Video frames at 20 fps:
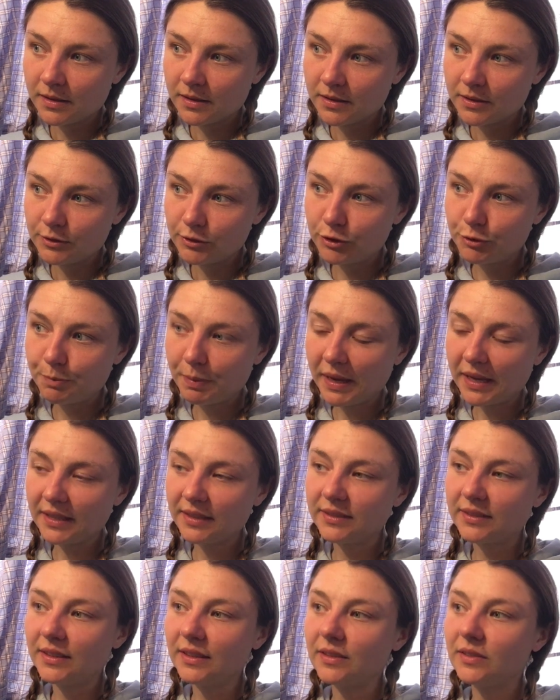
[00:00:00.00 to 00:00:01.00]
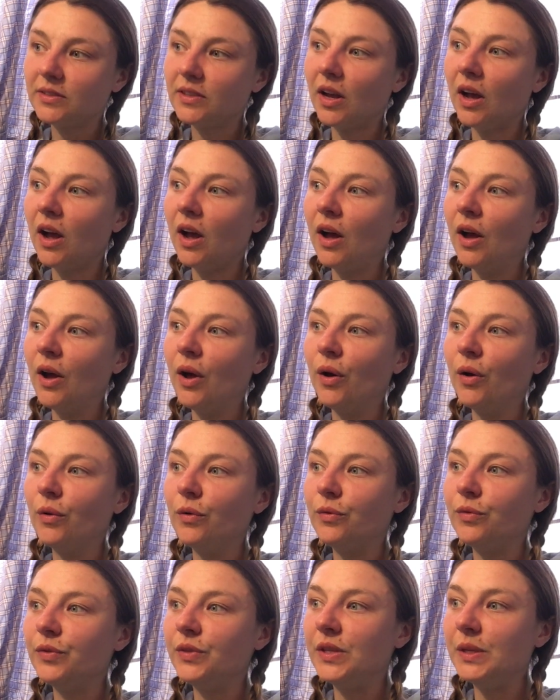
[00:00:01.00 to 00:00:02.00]
spaces
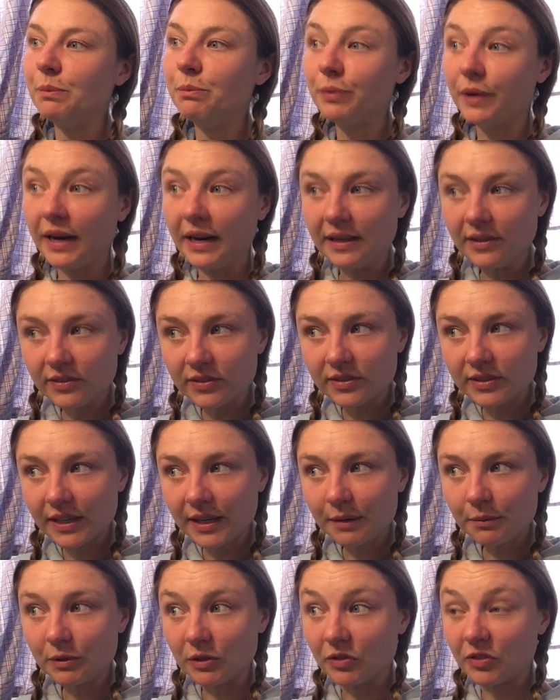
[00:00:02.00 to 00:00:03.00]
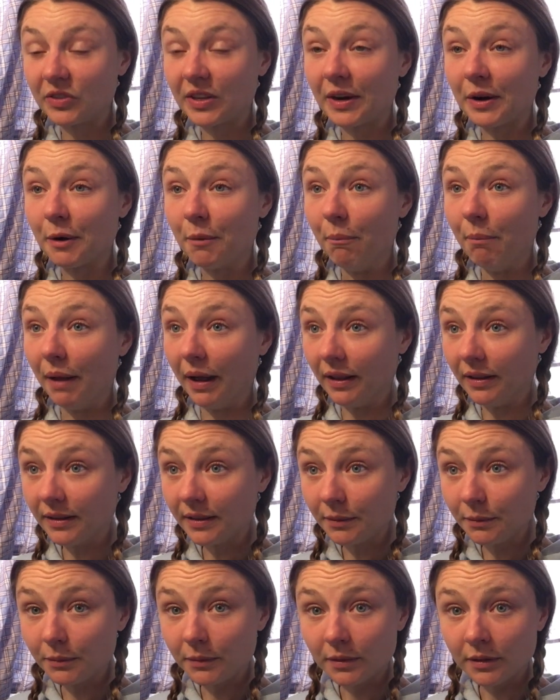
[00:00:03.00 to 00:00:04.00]
of the brainstem and
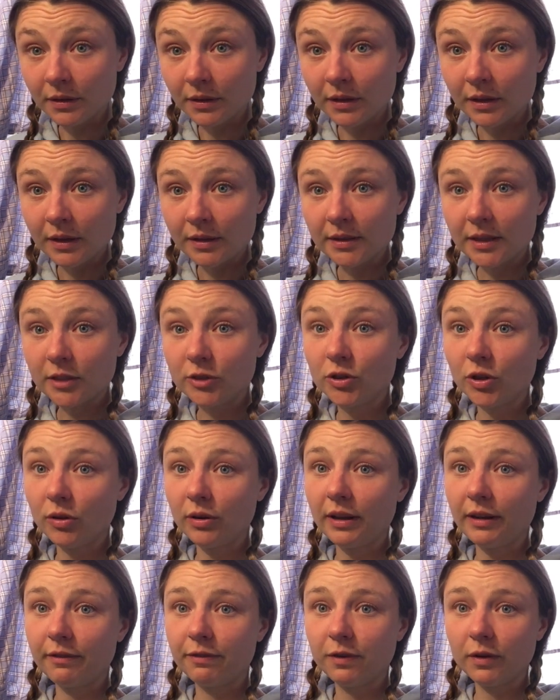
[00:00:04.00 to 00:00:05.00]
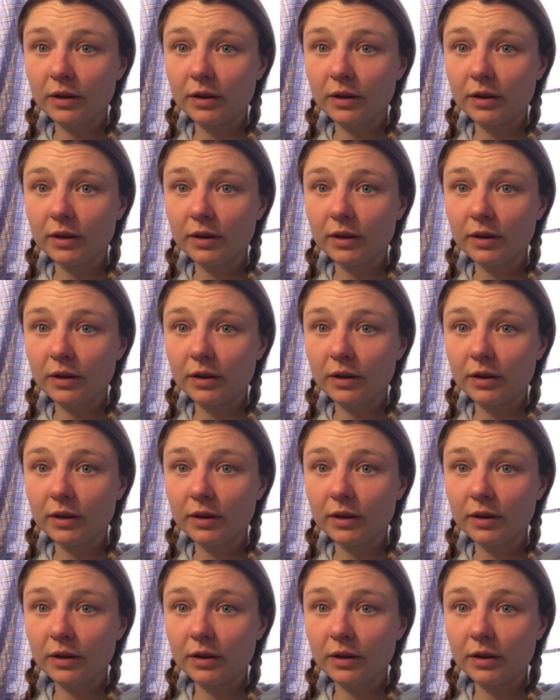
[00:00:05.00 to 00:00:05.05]
cerebellum that don't have full